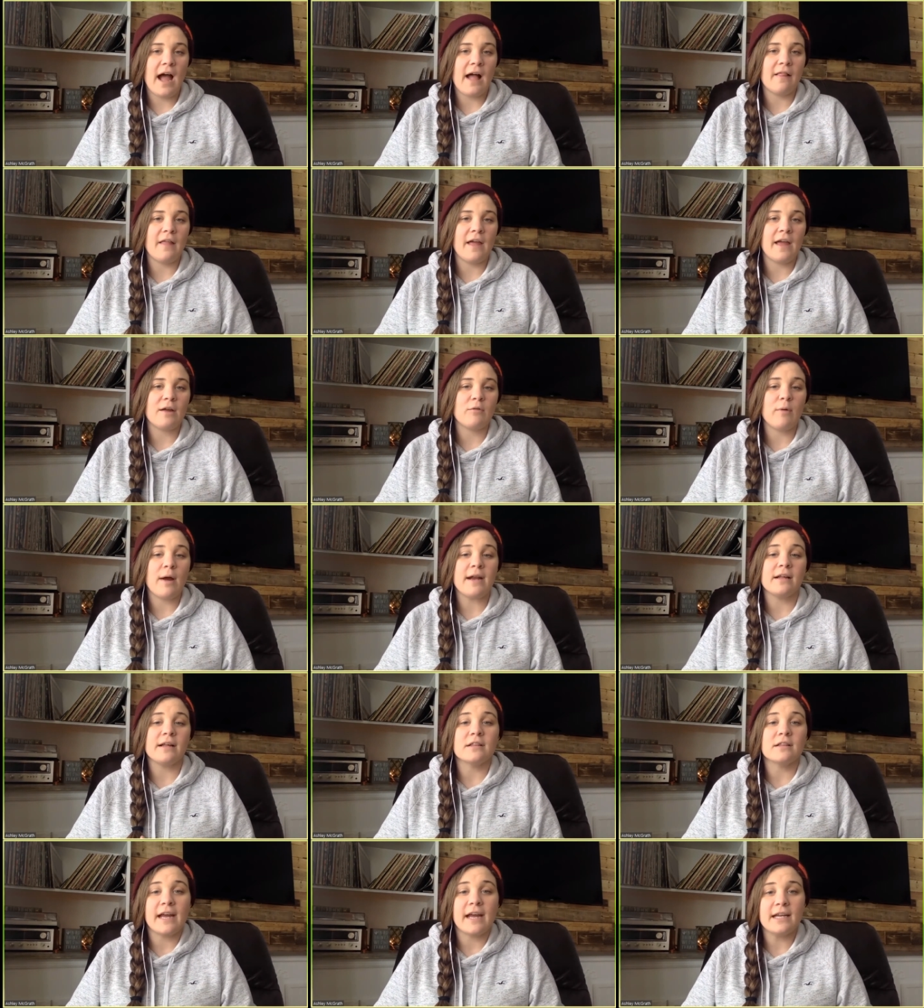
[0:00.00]
I like
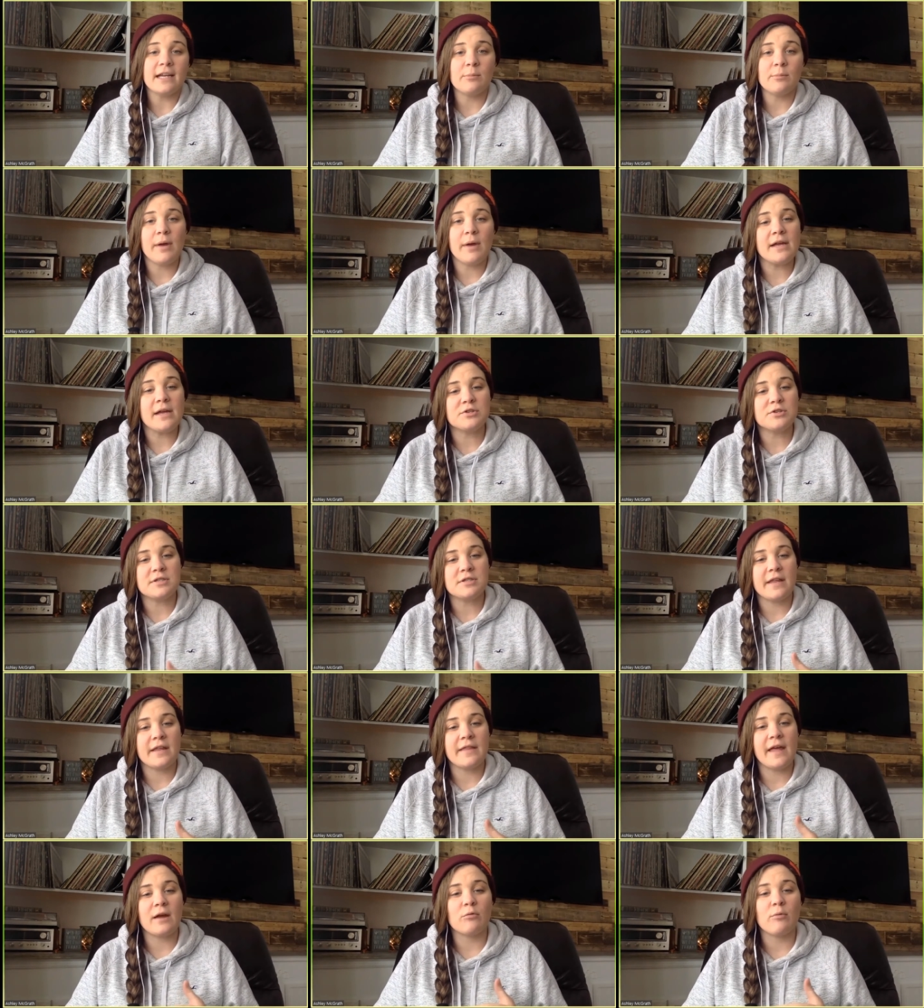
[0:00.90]
writing landing pages.
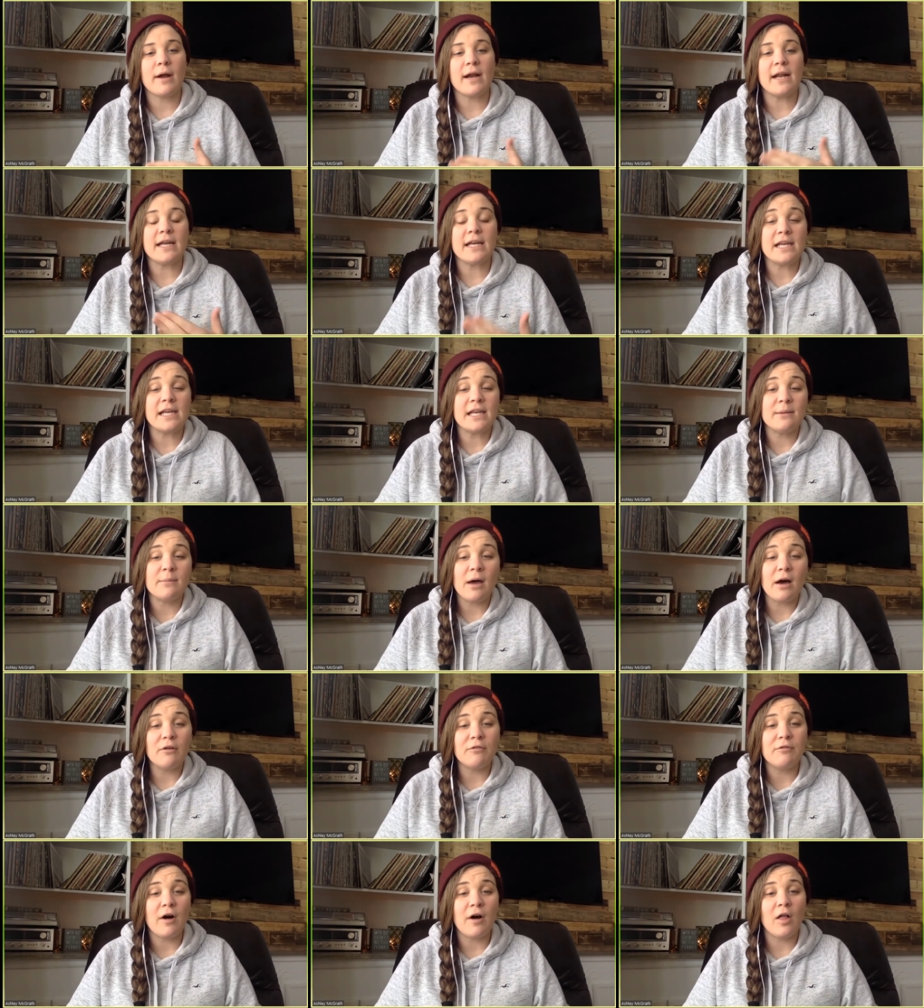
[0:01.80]
I like writing
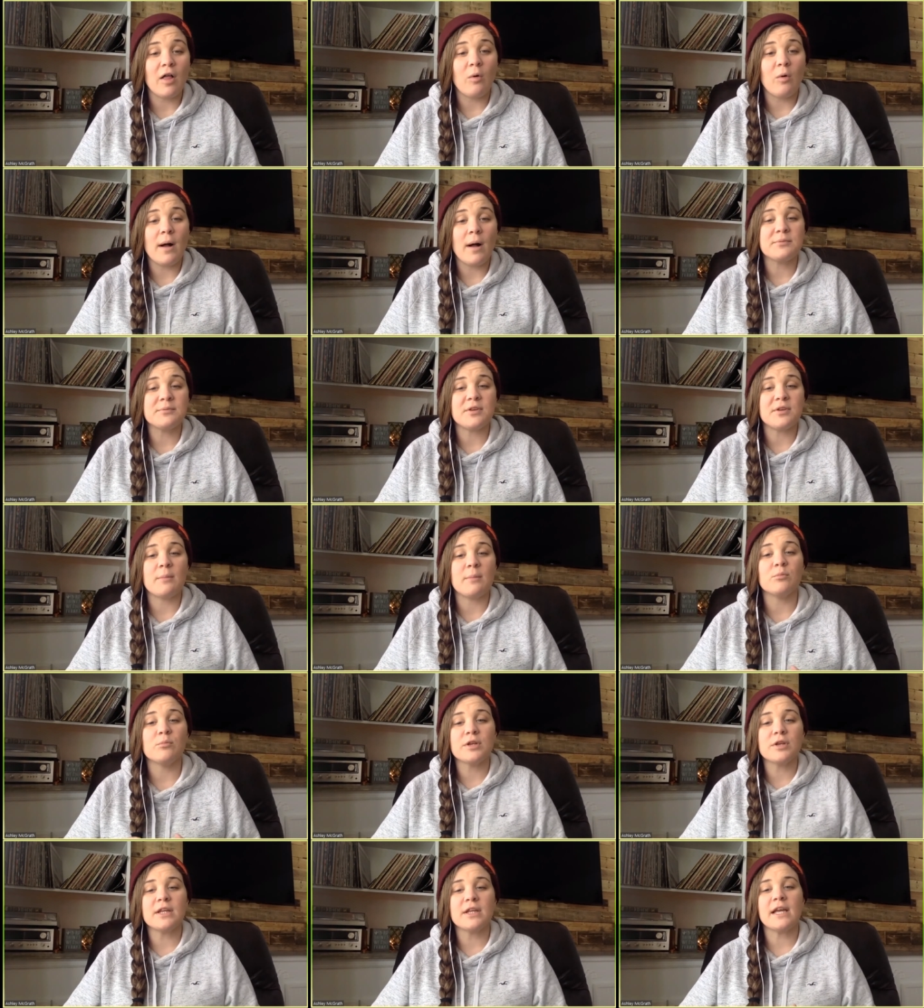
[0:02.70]
email follow-ups.
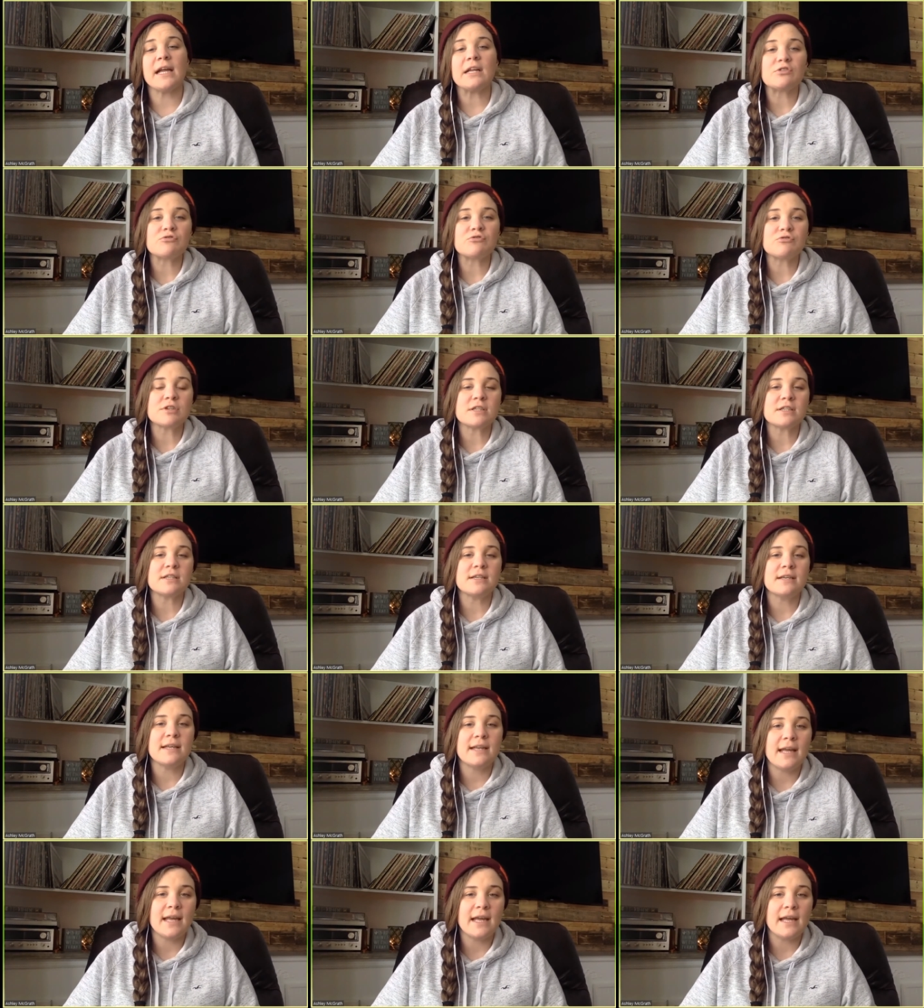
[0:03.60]
I'm really
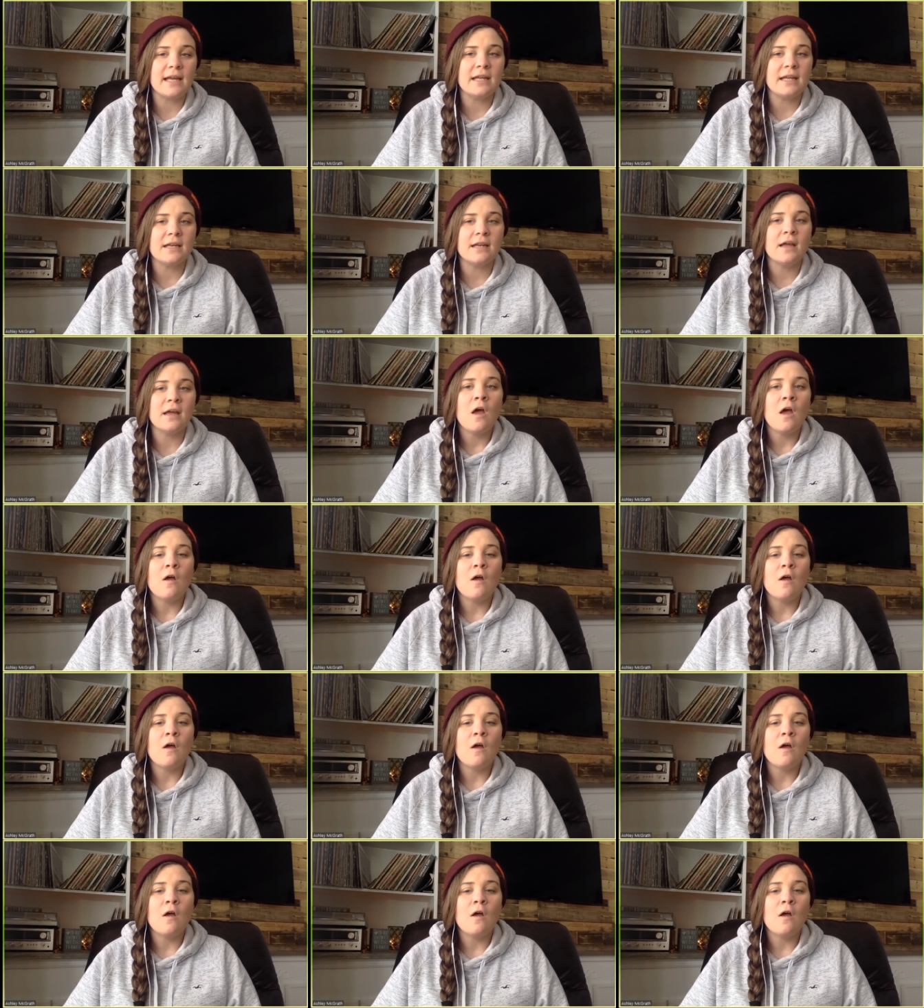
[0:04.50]
interested in